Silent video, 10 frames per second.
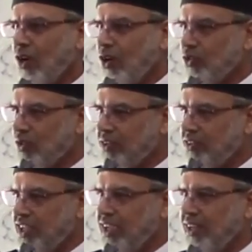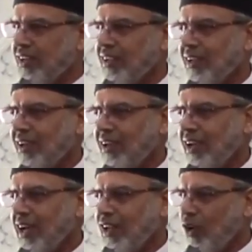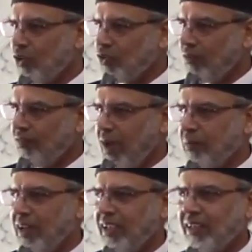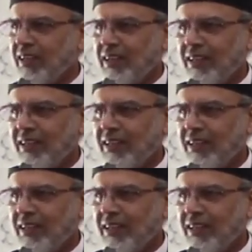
on your deen, and on your family.